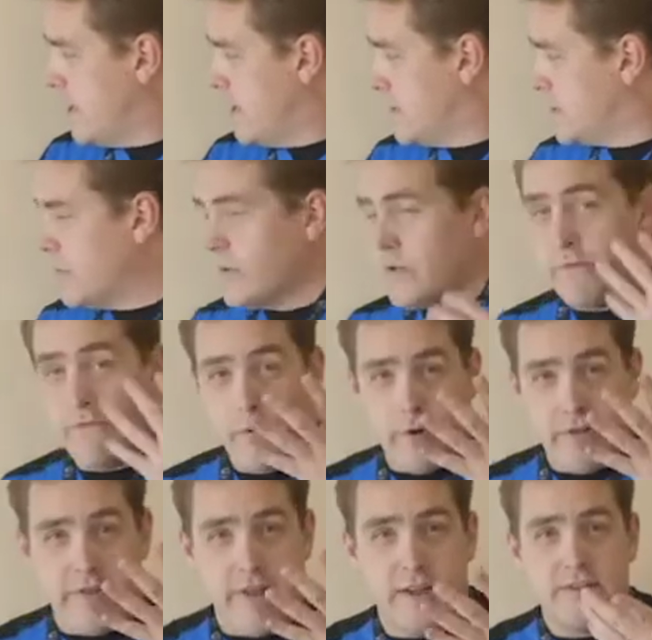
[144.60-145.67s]
So the
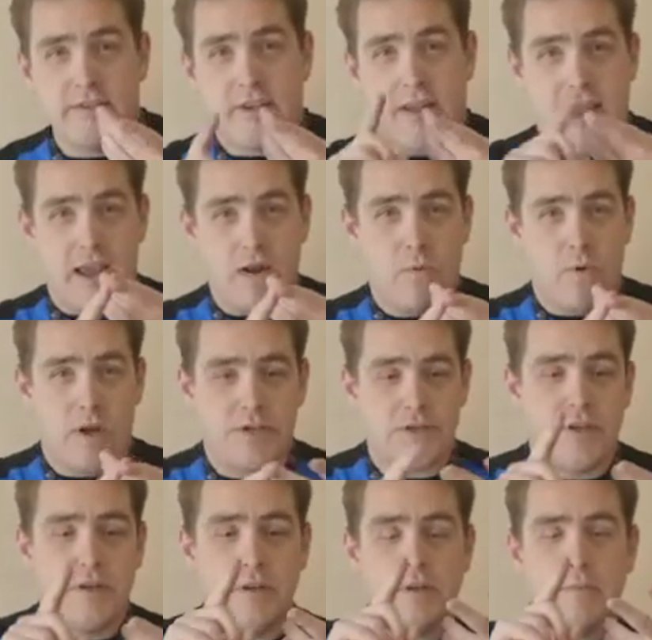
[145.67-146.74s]
4 things: hand
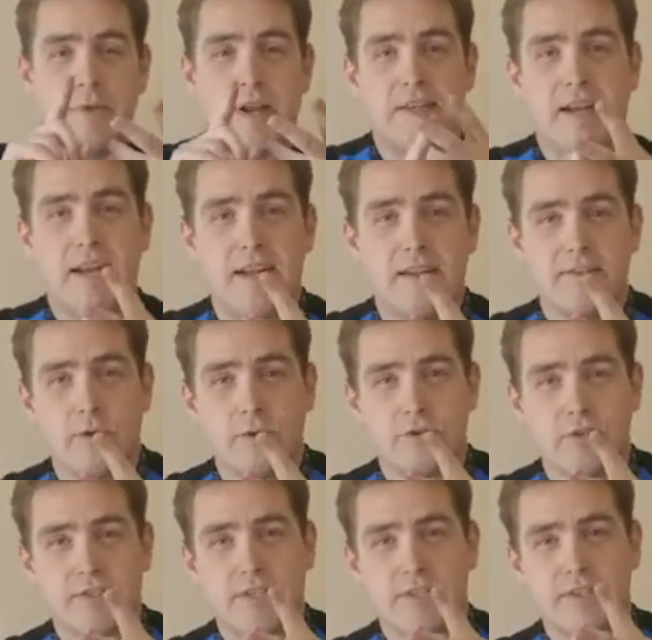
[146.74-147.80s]
washing, maintaining
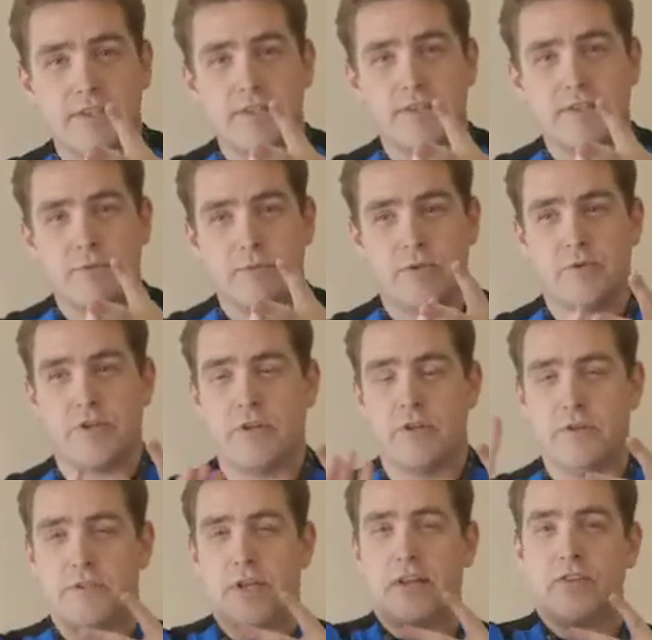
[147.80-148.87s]
social distance, which
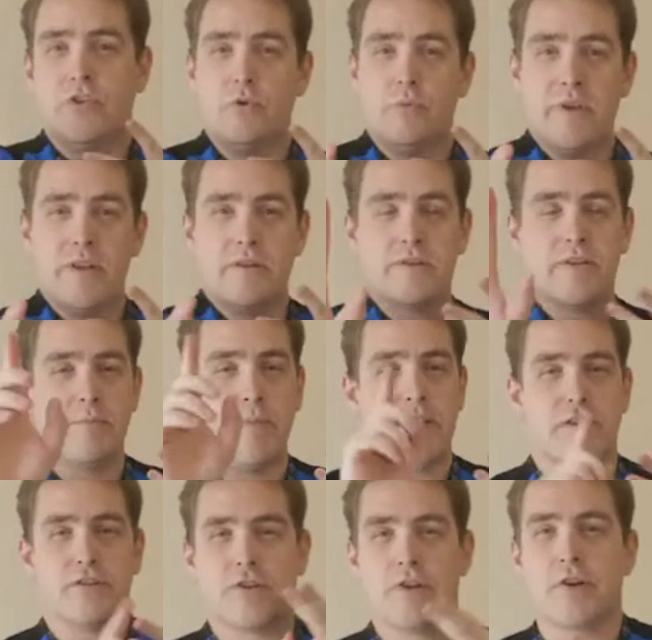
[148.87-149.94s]
includes that 2 meters, and
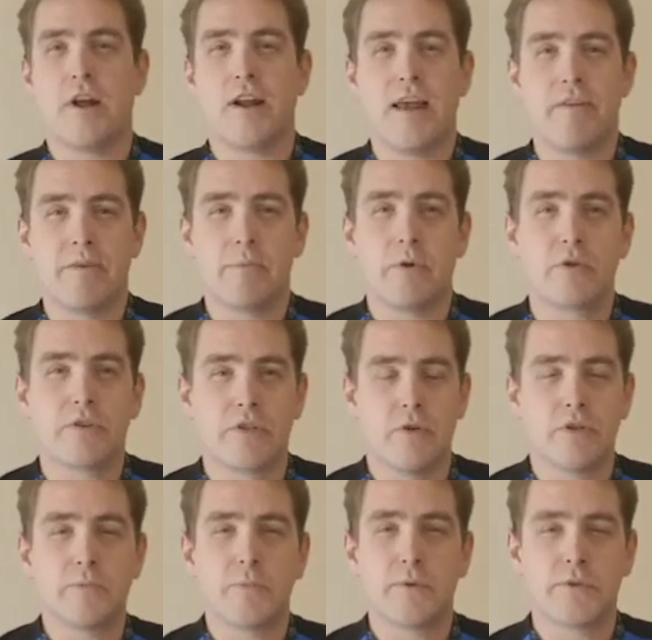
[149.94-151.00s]
making sure you're not having
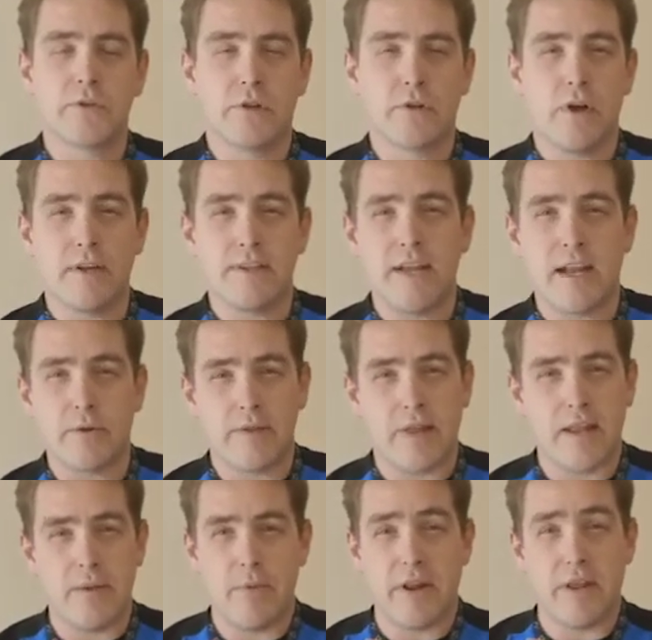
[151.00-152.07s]
close personal contact with
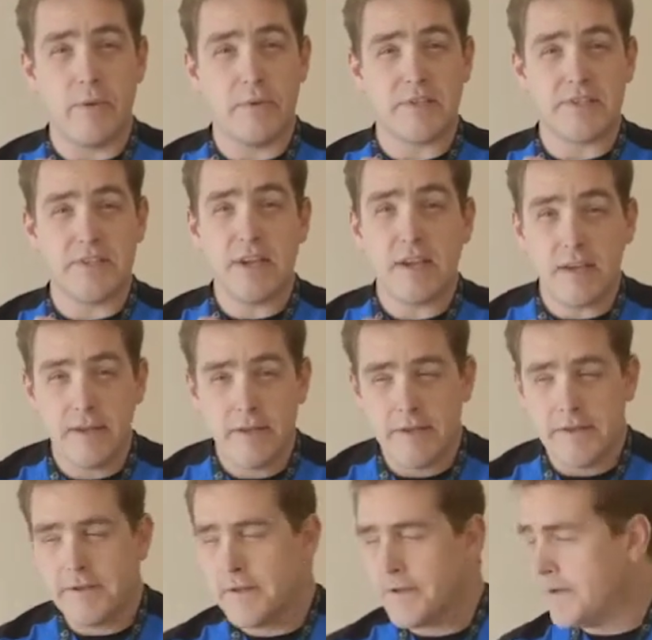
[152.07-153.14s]
anybody who is sick.
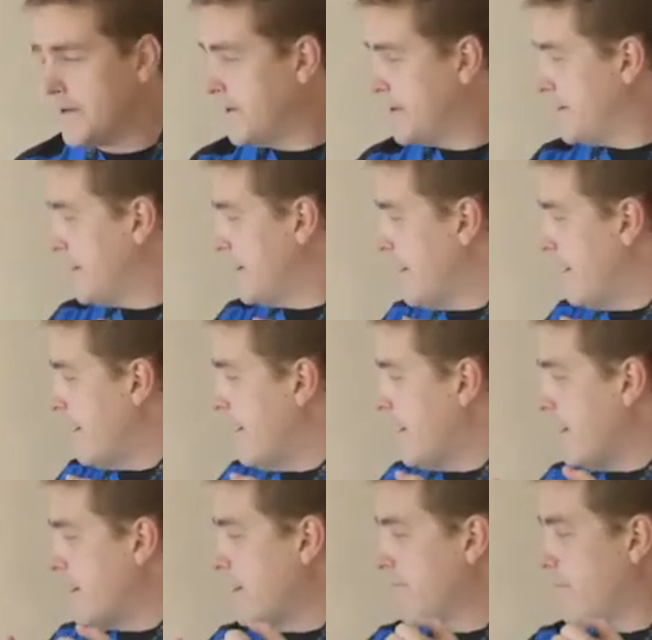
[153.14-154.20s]

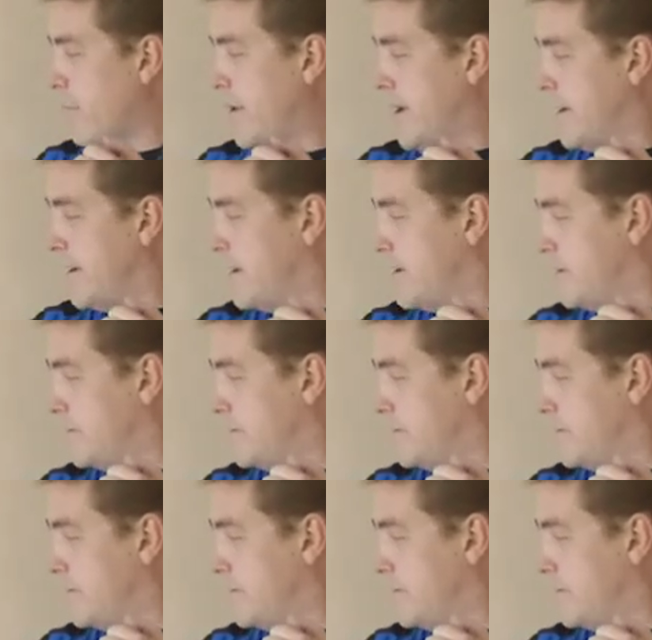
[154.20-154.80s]
Making